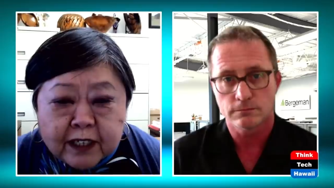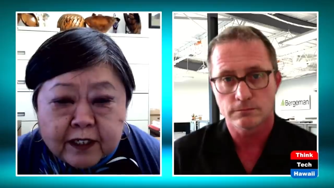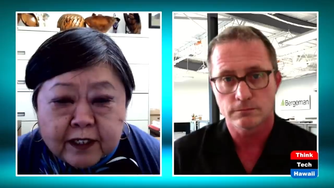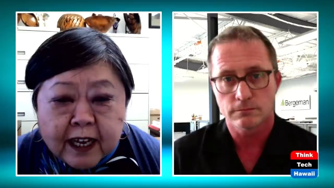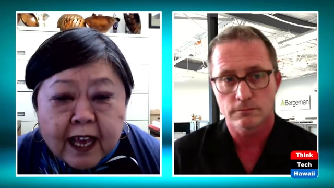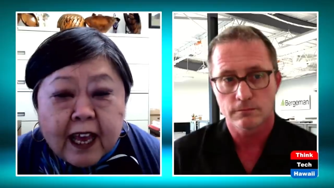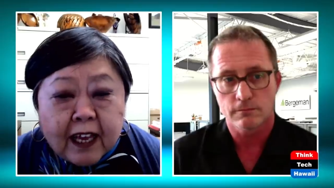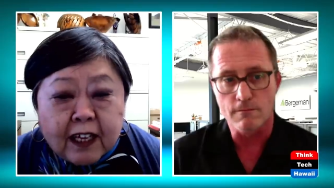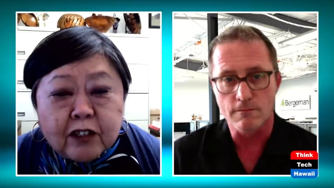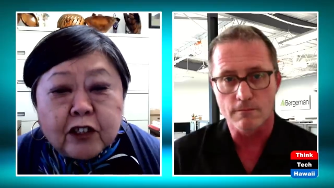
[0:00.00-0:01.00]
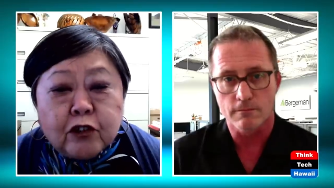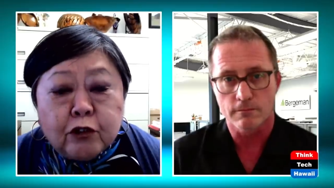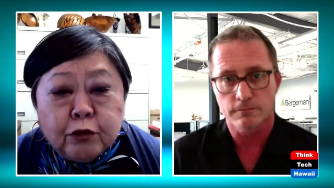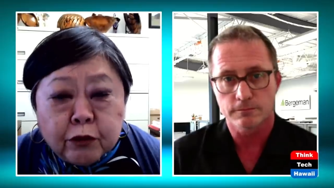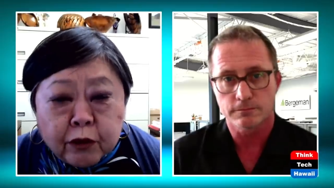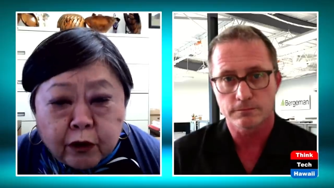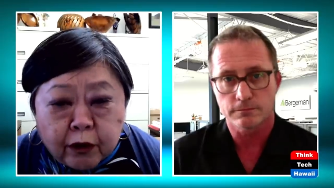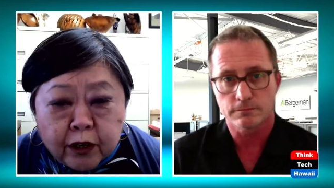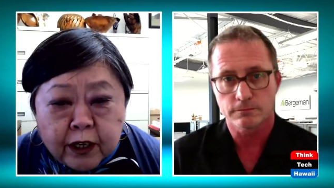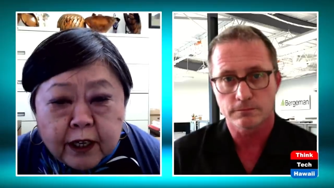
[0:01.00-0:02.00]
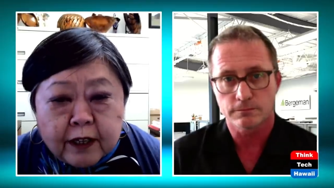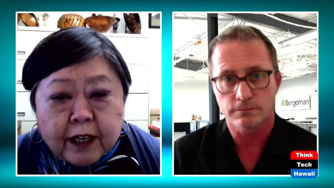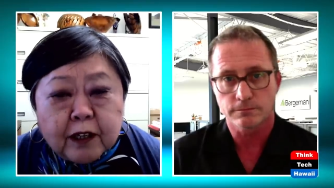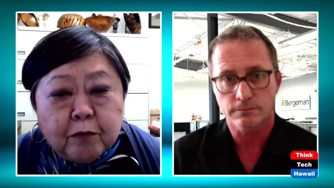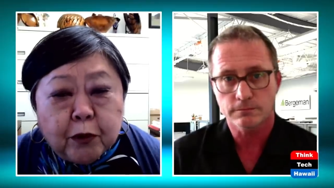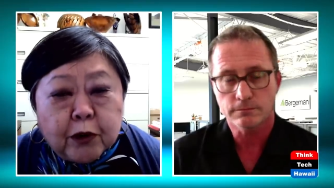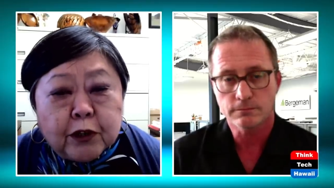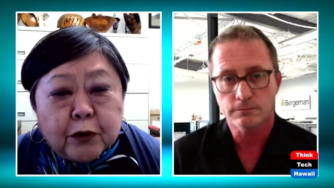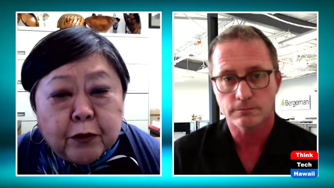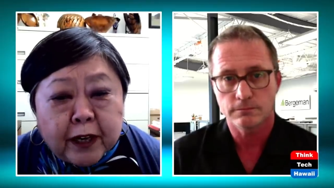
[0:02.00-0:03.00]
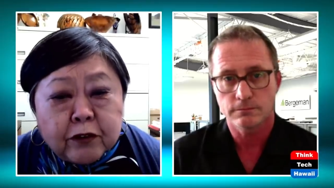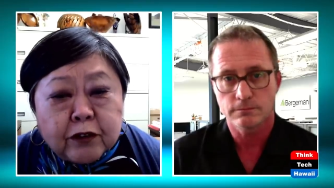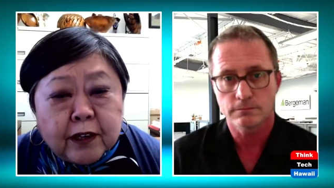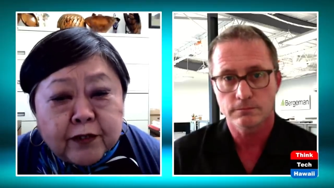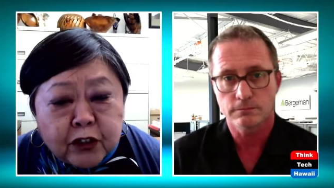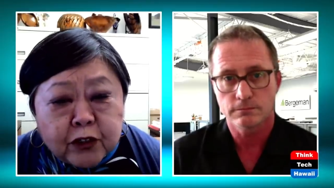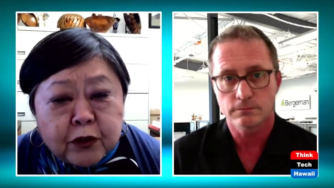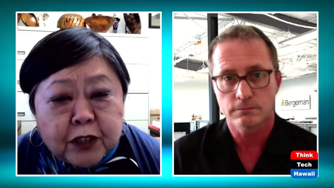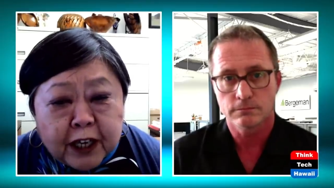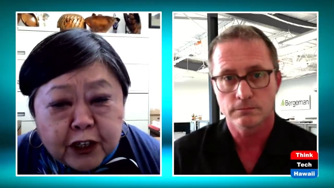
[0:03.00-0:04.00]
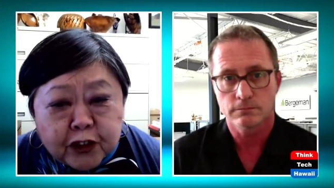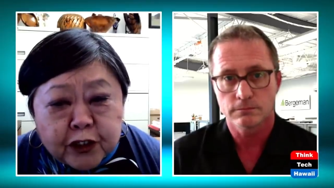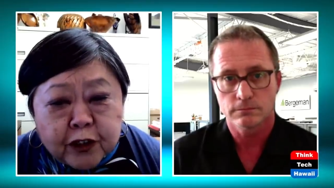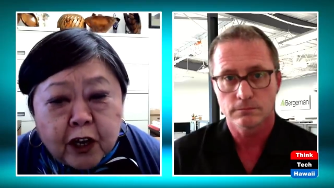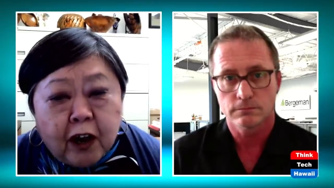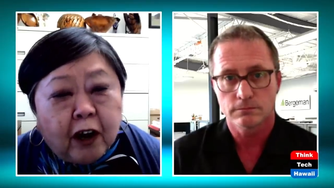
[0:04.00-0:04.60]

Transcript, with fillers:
Speaker 1: money to save. It's a tool that the board of directors of an association